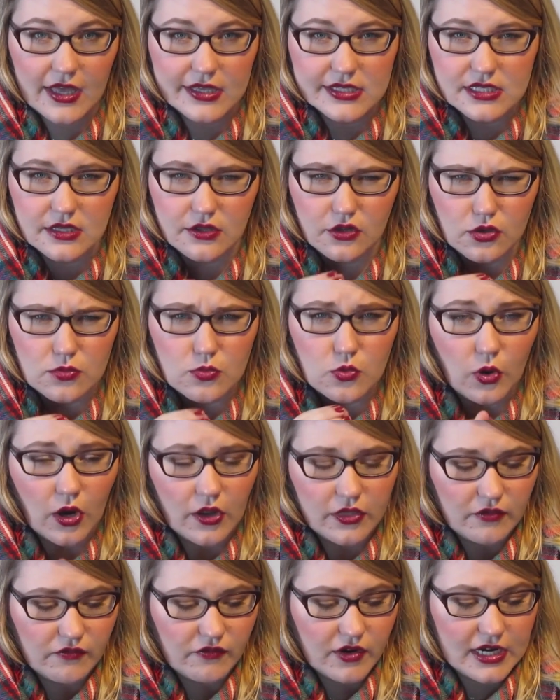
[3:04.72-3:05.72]
it's a little more
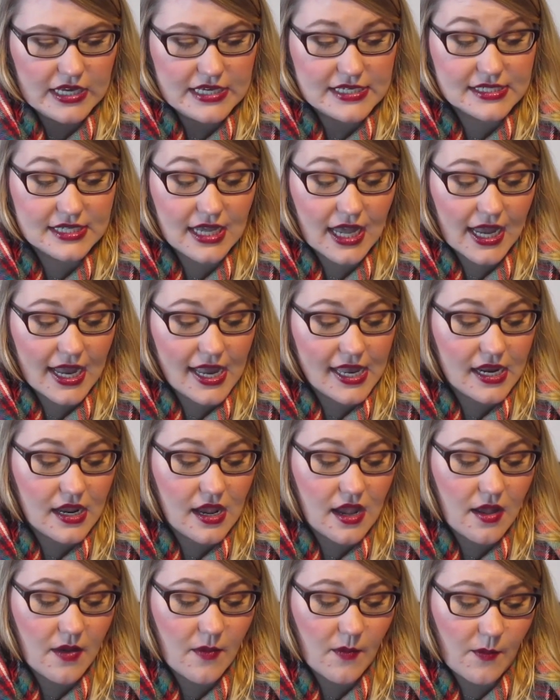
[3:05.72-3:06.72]
on the runny side,
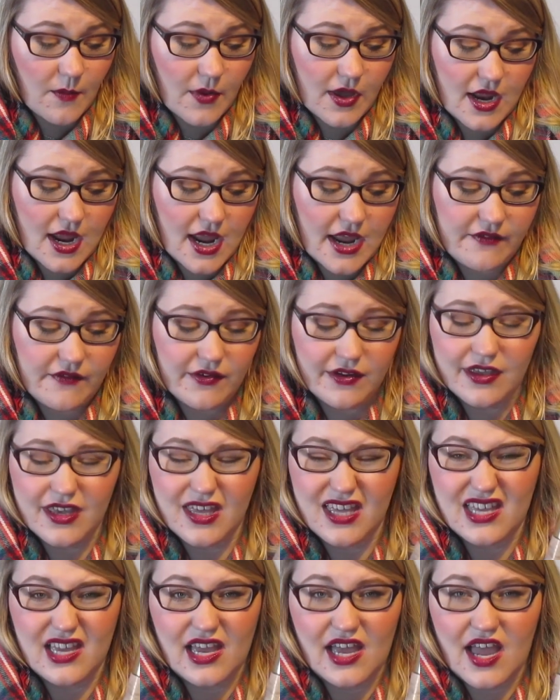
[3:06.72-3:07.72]
but I
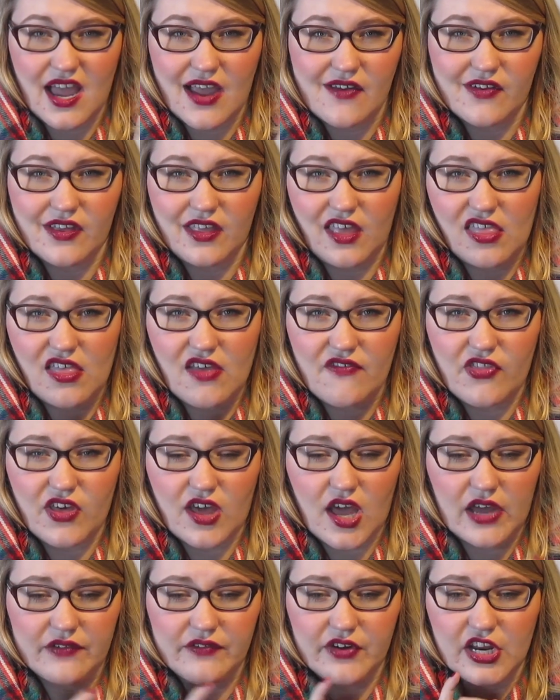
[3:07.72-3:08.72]
really love the
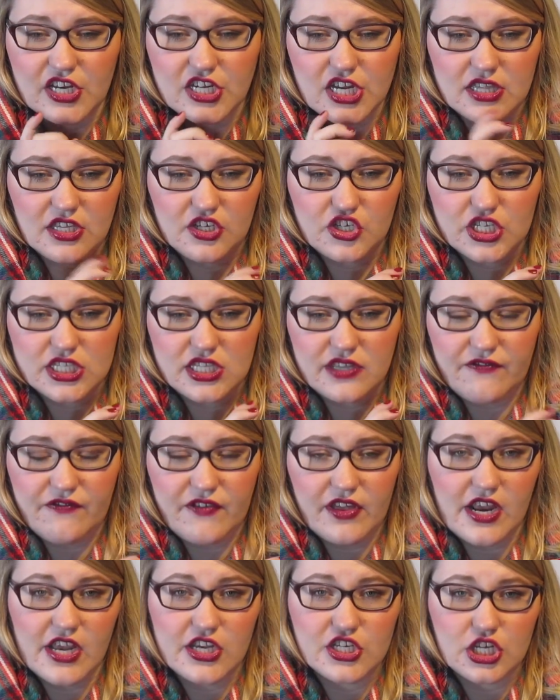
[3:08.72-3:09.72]
coverage and just the
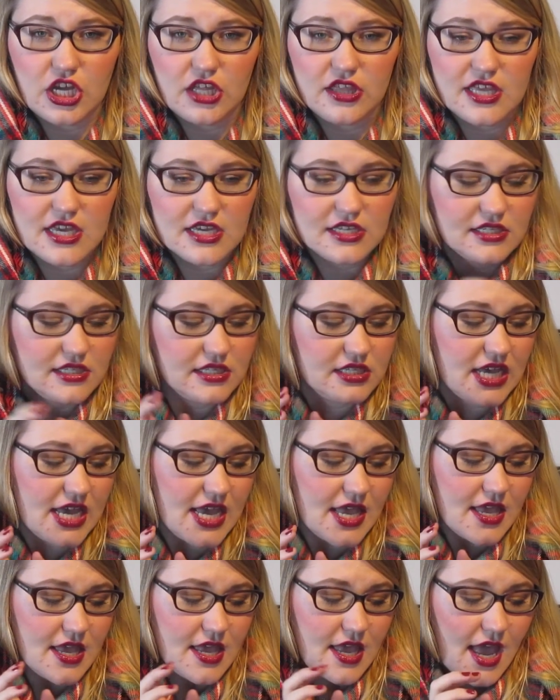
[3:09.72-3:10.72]
finish on this,
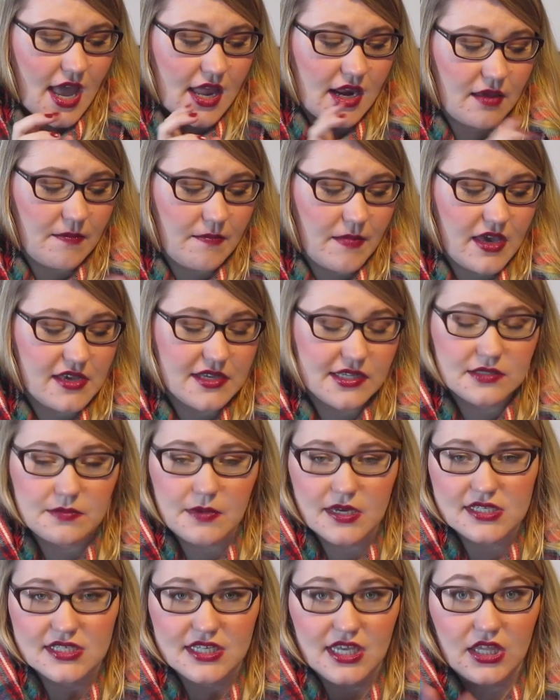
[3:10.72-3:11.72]
and it makes
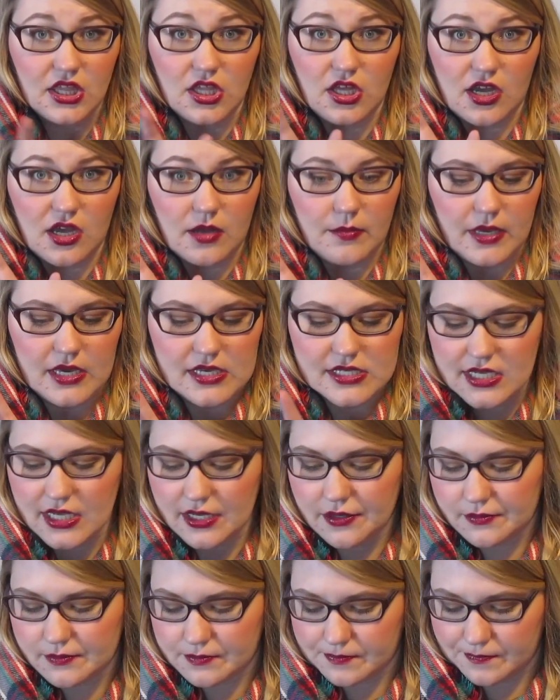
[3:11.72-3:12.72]
my skin look amazing.